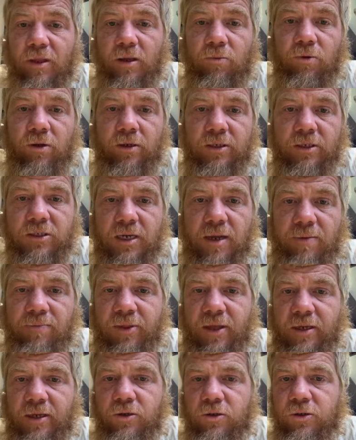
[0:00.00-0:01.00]
Well, the same
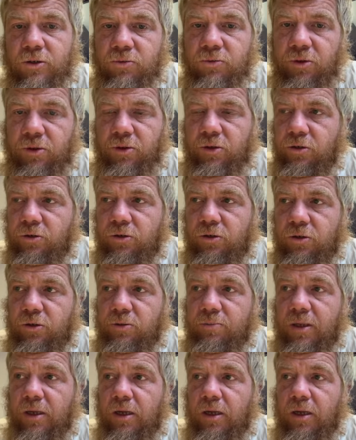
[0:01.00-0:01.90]
thing goes with YouTube.